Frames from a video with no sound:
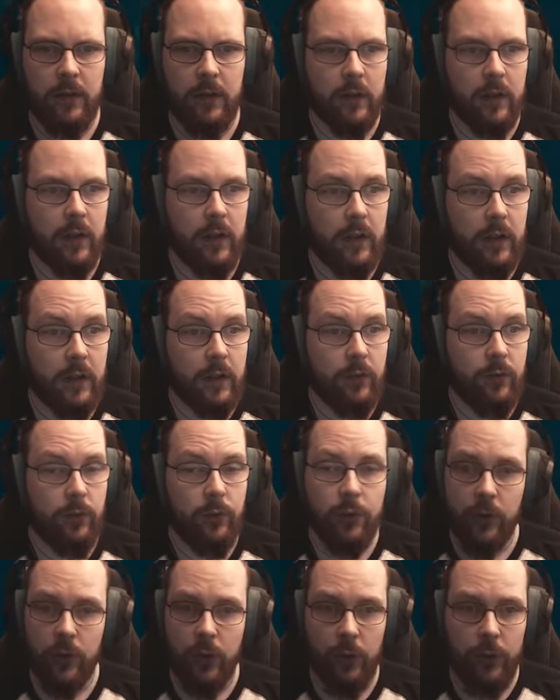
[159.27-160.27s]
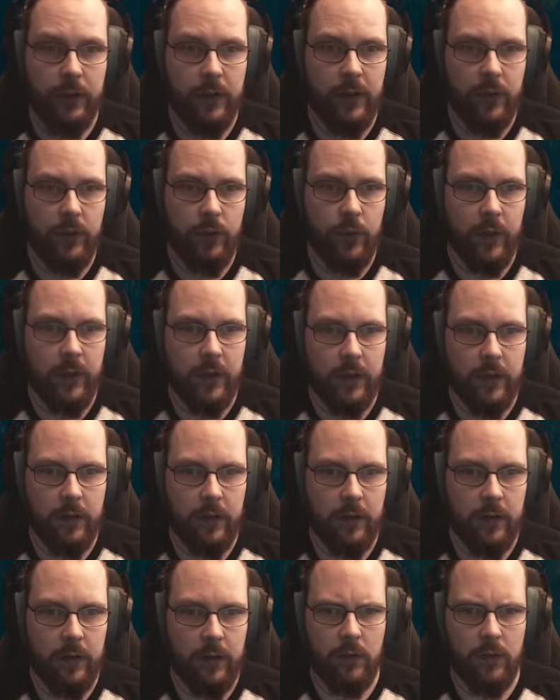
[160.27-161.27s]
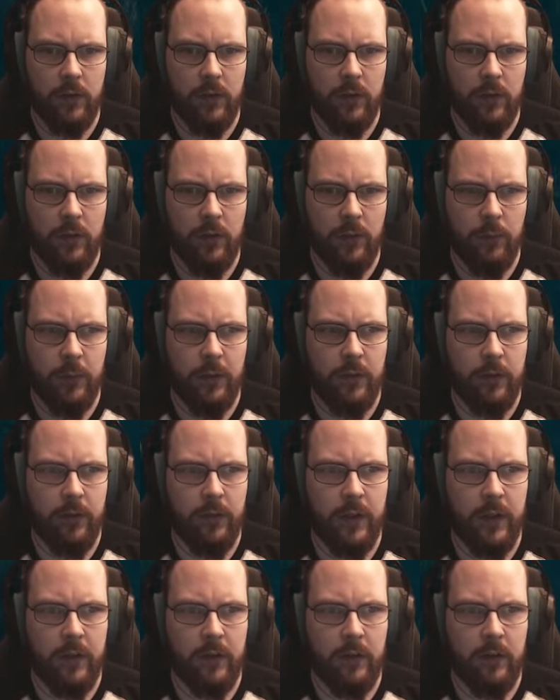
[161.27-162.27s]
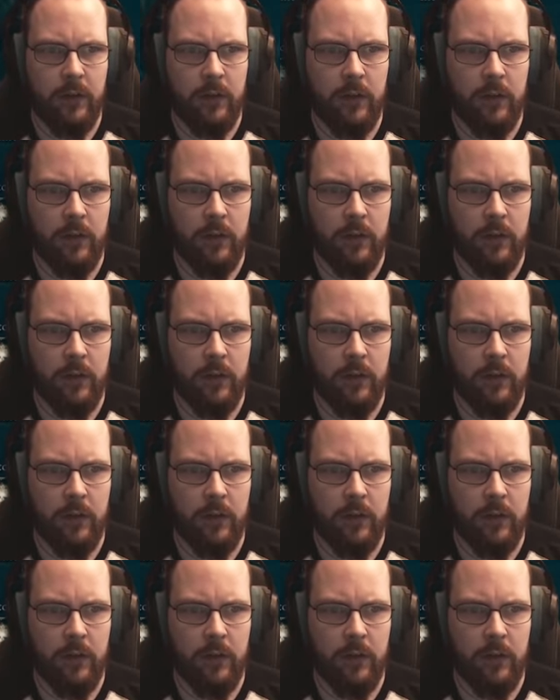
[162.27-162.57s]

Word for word: Okay, I guess we're going this way then. Is this gonna be a dragon?